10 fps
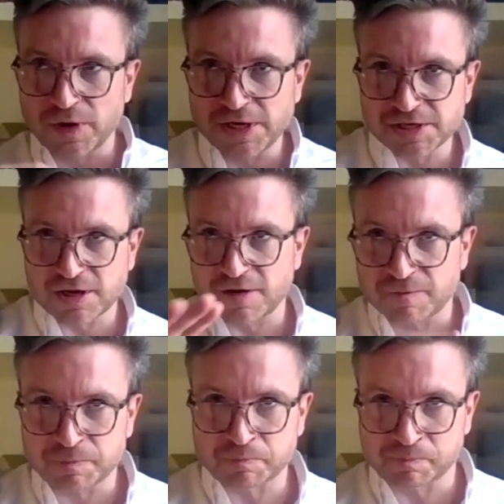We need to kind
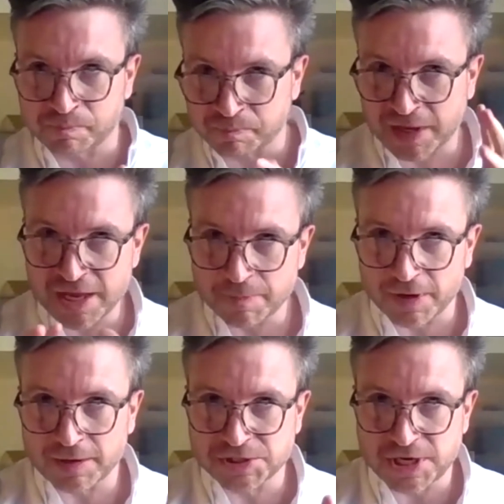of keep
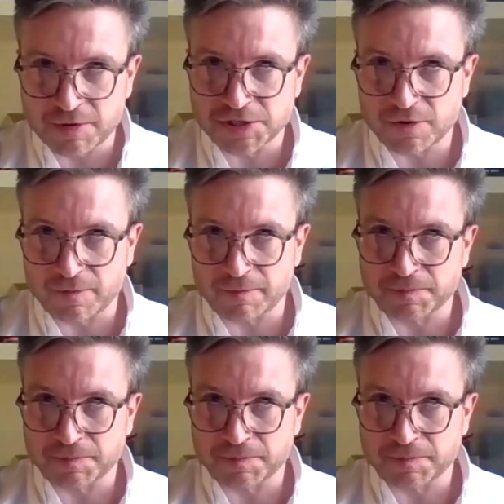General